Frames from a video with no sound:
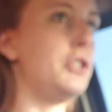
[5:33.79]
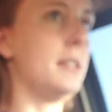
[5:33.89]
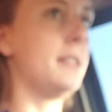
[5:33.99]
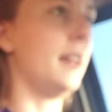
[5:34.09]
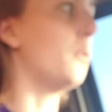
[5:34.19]

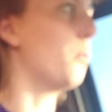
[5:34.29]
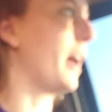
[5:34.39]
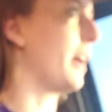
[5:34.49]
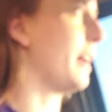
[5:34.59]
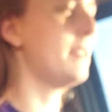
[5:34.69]
just an
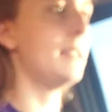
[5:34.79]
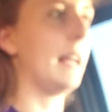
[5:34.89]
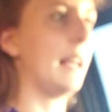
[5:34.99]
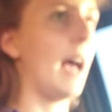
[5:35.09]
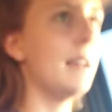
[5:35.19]
awareness,
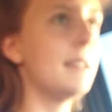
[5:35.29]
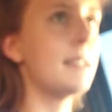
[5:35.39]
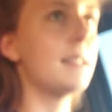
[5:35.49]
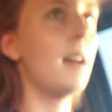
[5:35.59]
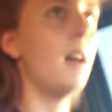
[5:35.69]
I
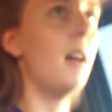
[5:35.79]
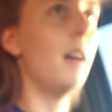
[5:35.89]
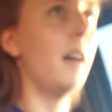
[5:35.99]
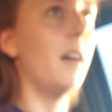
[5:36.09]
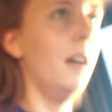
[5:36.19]
guess.
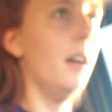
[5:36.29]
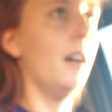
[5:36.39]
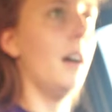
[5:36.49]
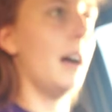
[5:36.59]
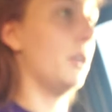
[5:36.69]

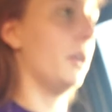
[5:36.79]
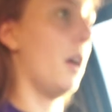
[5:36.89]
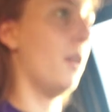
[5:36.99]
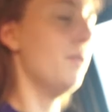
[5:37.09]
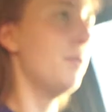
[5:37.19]
I don't
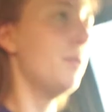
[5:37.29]
know.